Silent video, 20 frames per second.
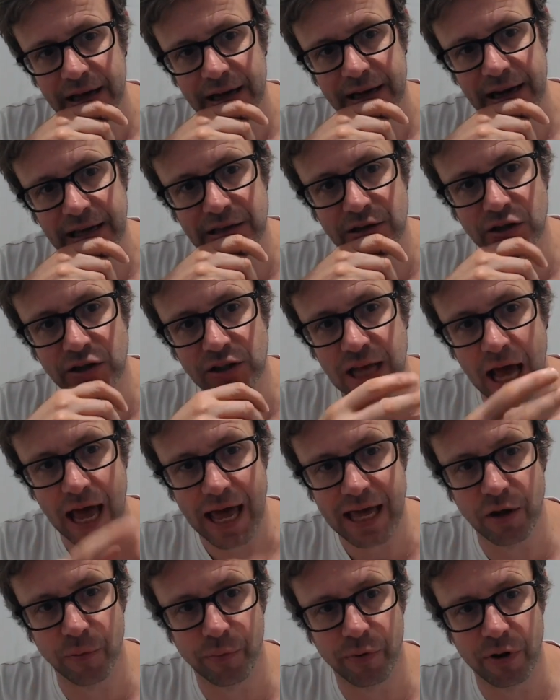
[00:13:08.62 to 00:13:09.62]
Now, you can
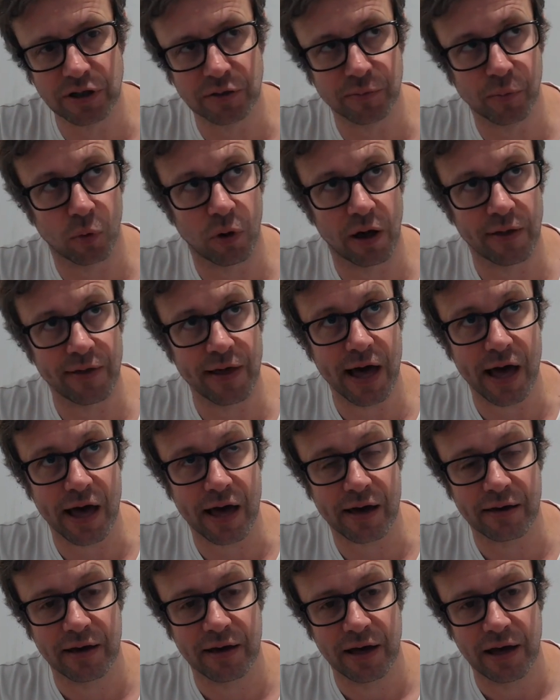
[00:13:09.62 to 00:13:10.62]
take a principle like that
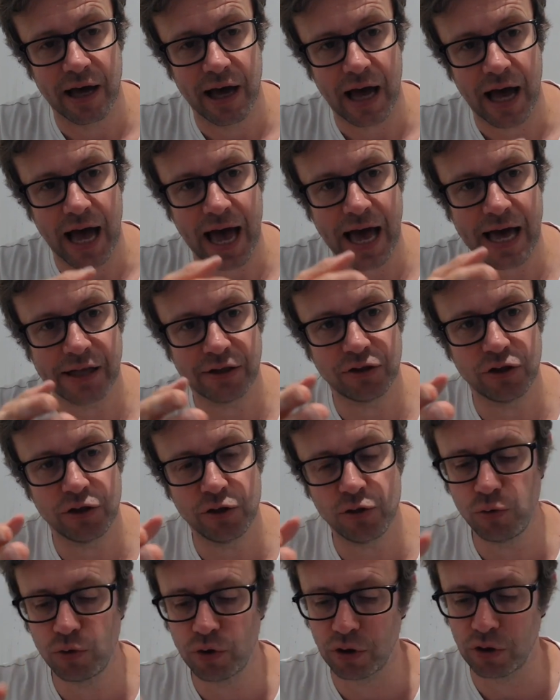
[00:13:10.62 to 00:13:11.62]
and
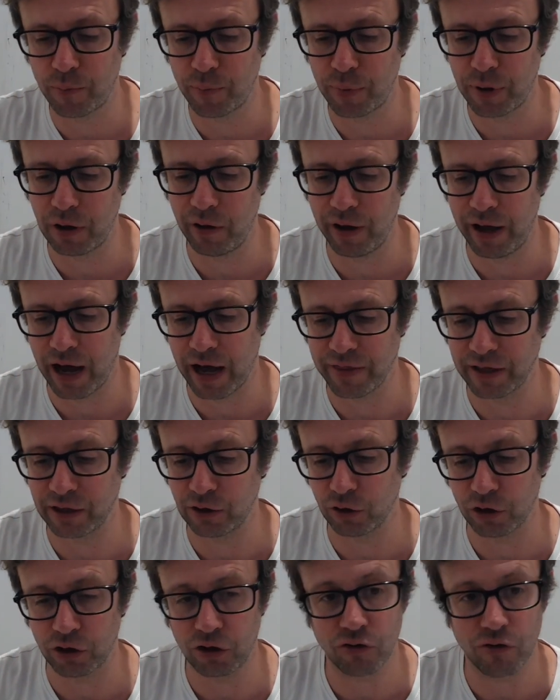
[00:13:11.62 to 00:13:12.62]
you can apply it, I think,
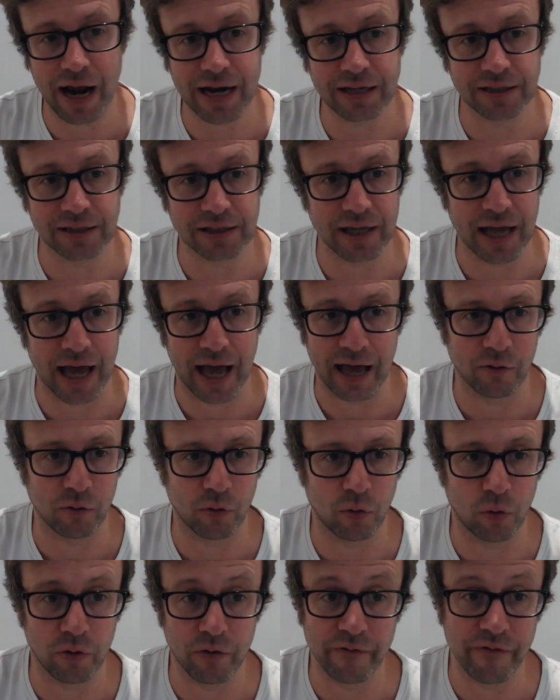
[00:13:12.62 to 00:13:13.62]
on a grand scale
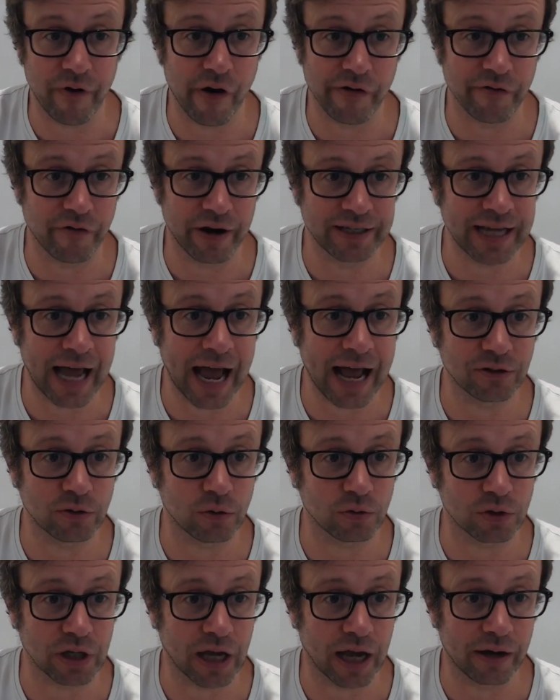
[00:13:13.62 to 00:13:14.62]
or a very, very tactical
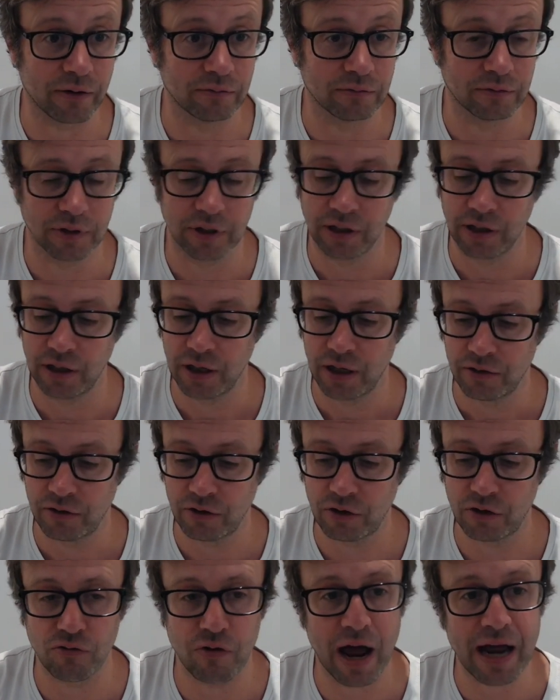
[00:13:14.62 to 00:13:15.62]
scale. The
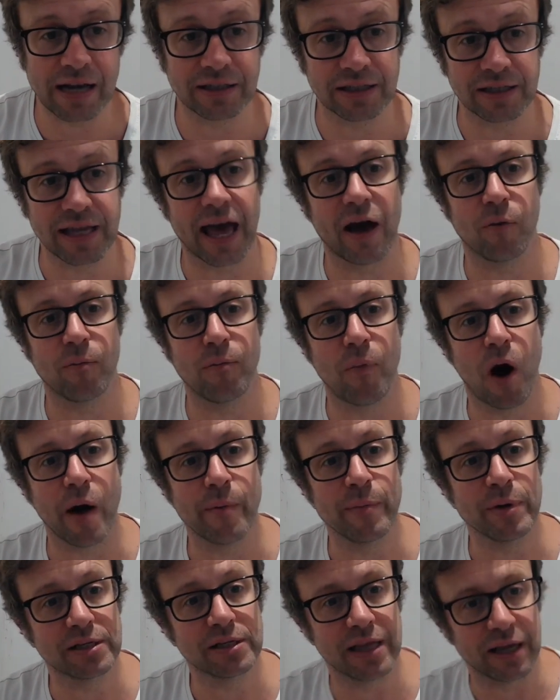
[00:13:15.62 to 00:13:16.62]
grand scale might
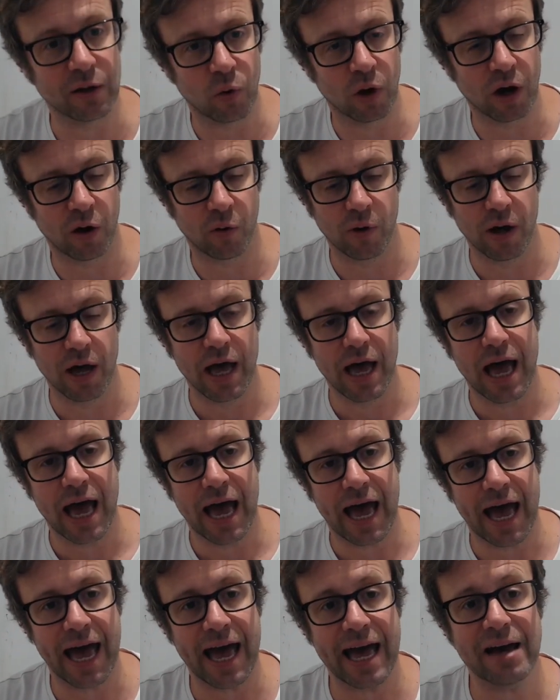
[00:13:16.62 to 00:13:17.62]
be to think, well,
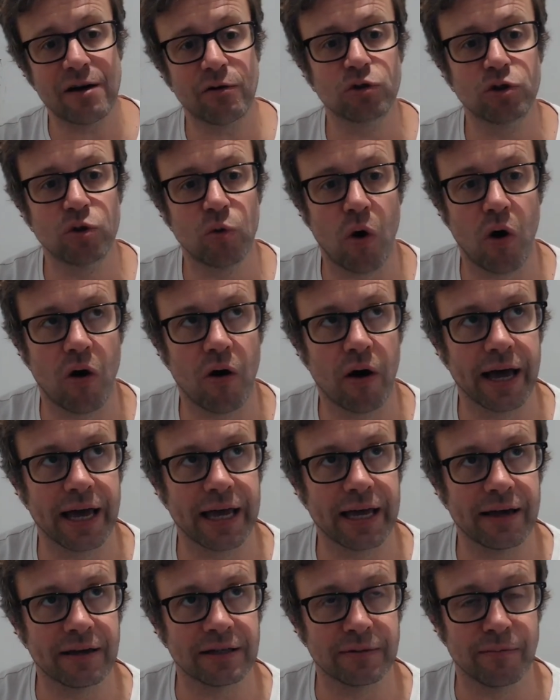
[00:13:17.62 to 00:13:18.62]
how do I,
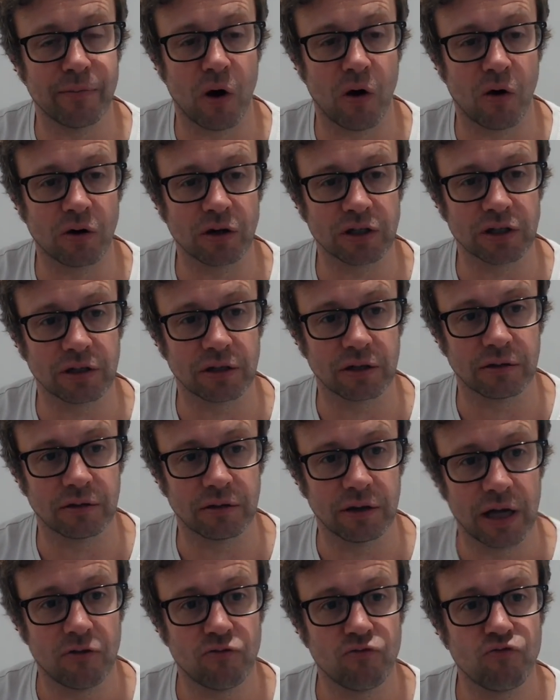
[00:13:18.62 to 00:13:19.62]
as a marketer,
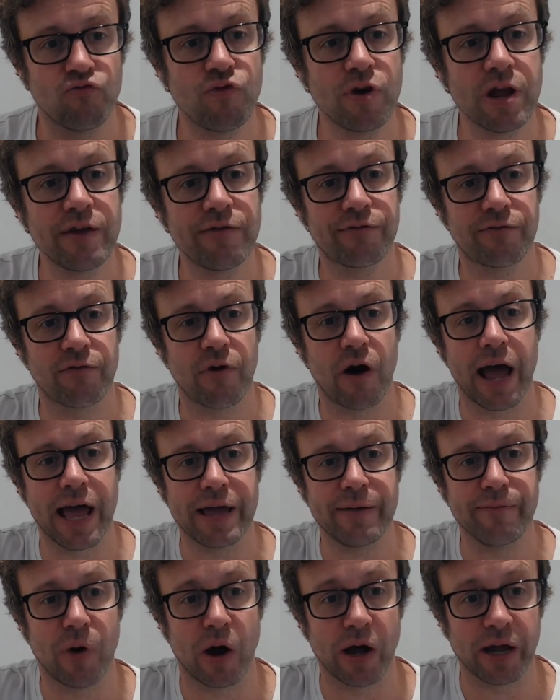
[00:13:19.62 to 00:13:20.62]

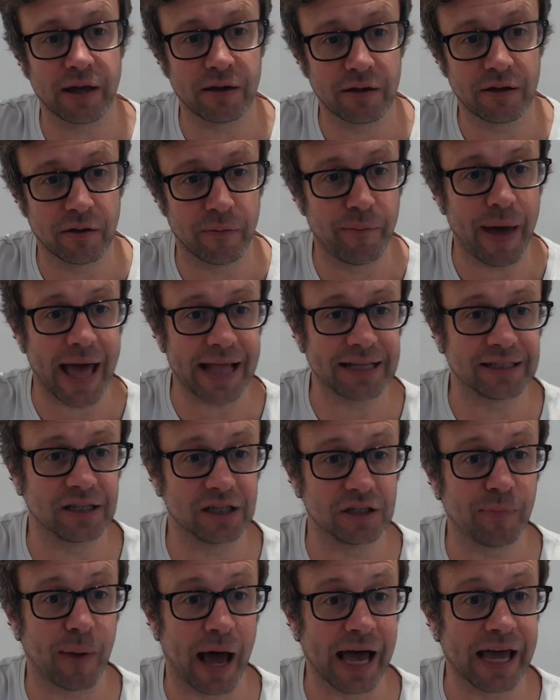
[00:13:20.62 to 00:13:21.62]
reframe my
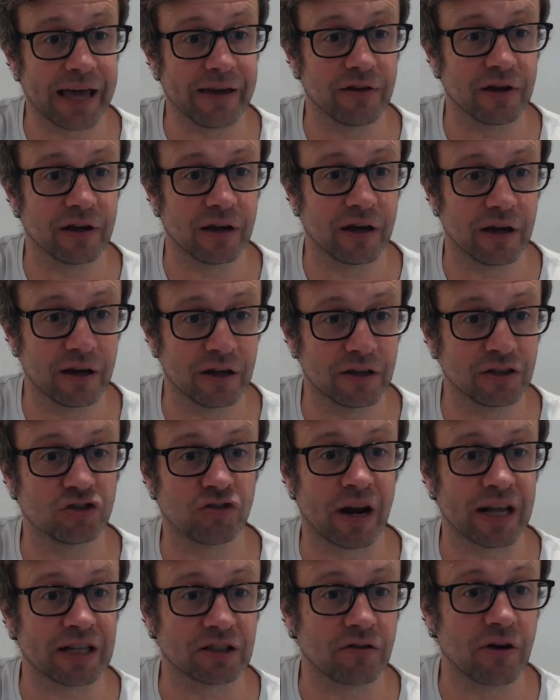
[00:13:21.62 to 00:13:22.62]
competitors' behaviour as
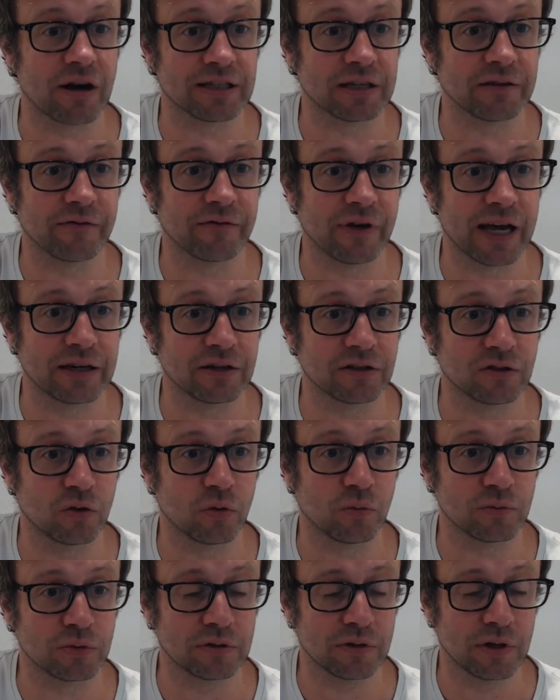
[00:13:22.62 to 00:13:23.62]
transgressing fairness
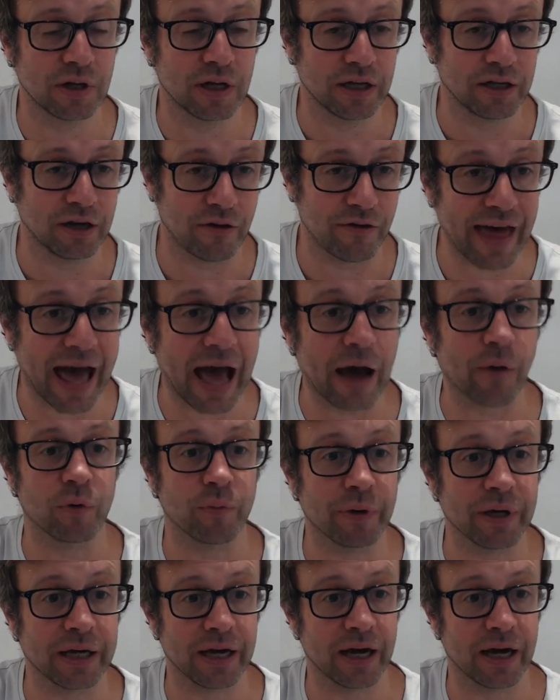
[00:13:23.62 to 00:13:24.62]
norms? You know, that would
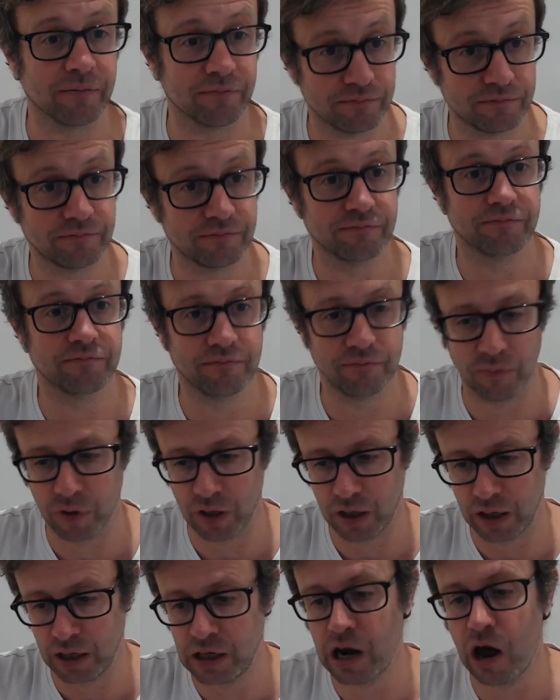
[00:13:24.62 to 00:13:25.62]
be a
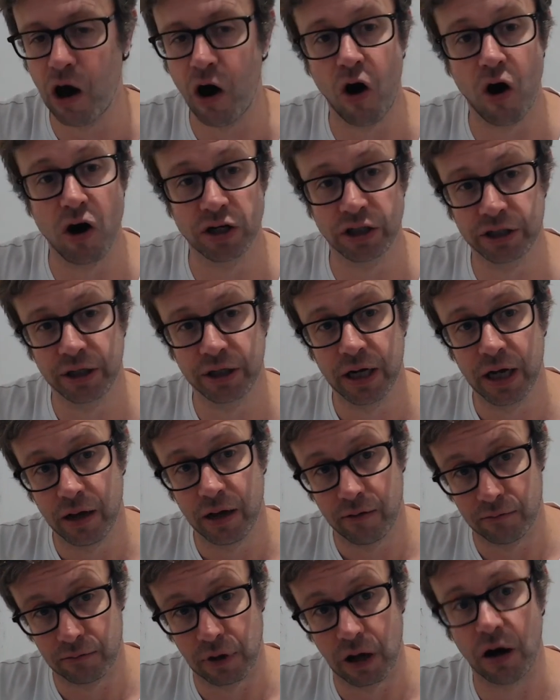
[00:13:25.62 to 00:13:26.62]
large,
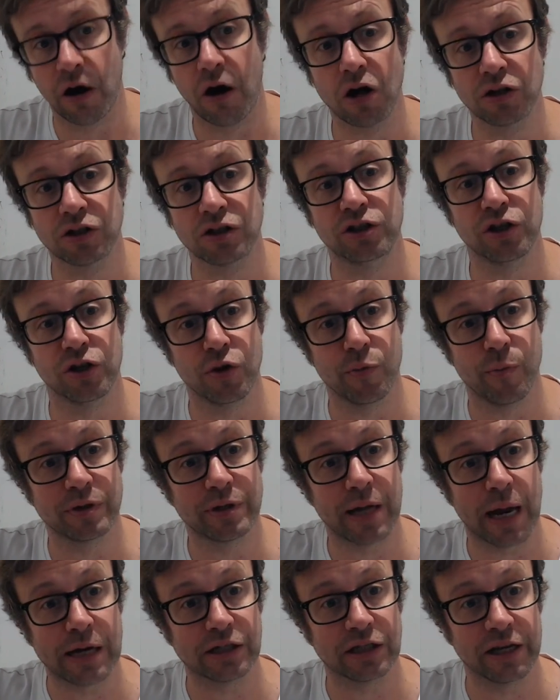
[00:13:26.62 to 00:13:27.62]
hard to do, but
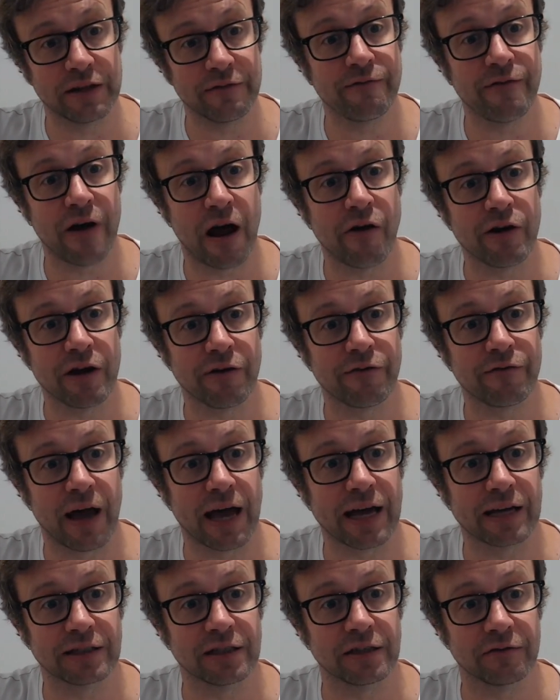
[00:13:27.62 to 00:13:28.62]
potentially very
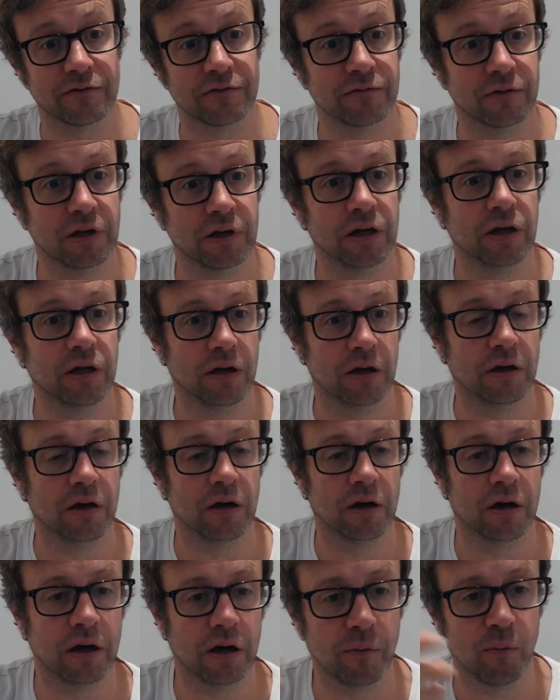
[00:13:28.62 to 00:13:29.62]
effective
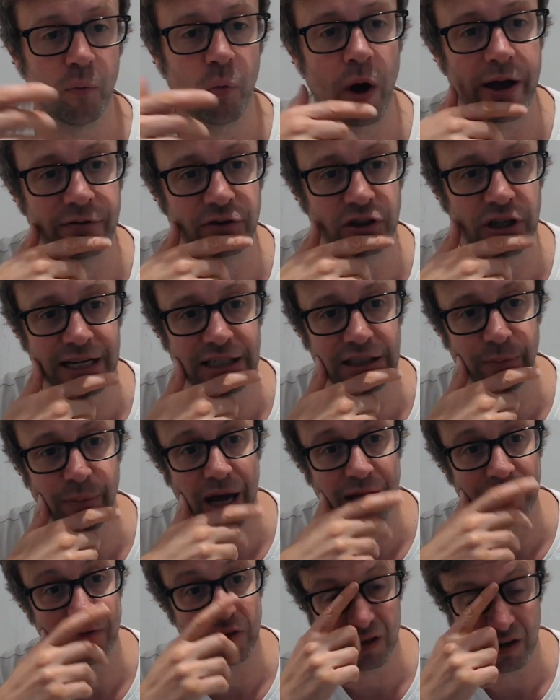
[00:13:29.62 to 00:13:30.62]
um, way of changing behaviour.